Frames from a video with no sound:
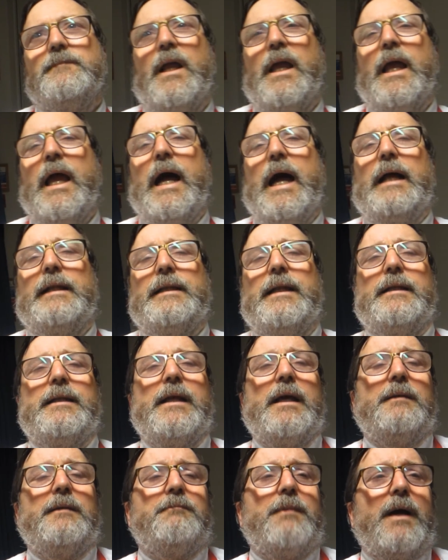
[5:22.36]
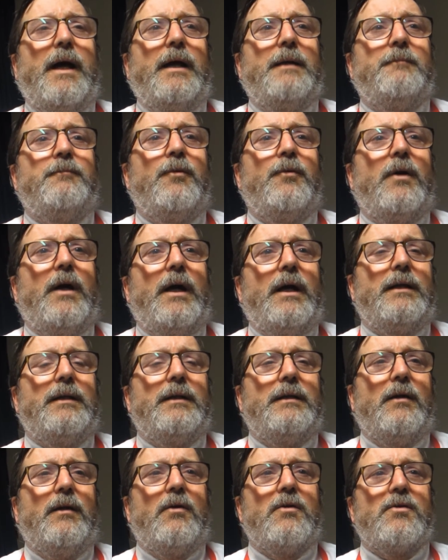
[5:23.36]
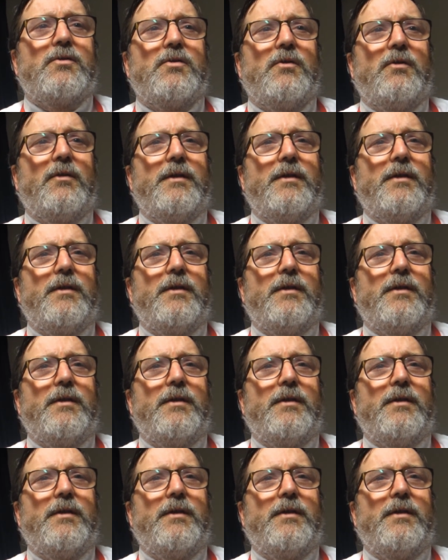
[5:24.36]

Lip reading: And then I also.